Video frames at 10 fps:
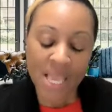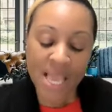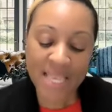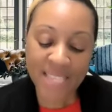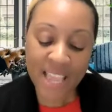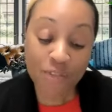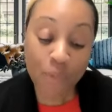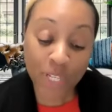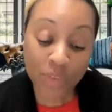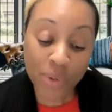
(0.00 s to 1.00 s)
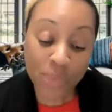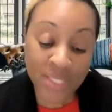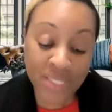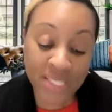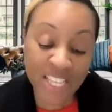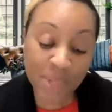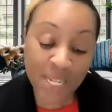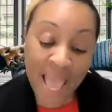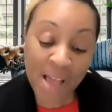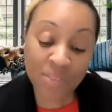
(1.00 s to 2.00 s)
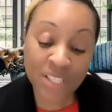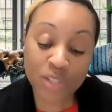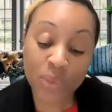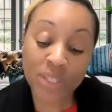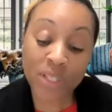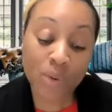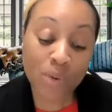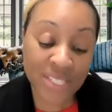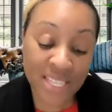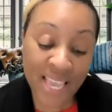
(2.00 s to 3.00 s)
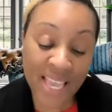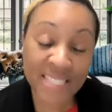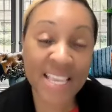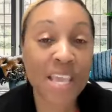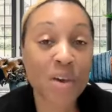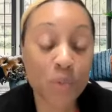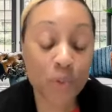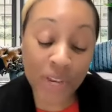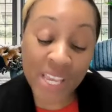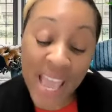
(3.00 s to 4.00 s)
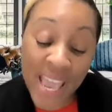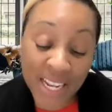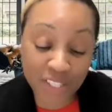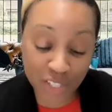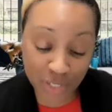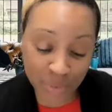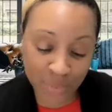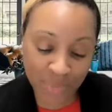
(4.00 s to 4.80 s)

Isaiah 43 1 says, But now this is what the Lord says He who created you,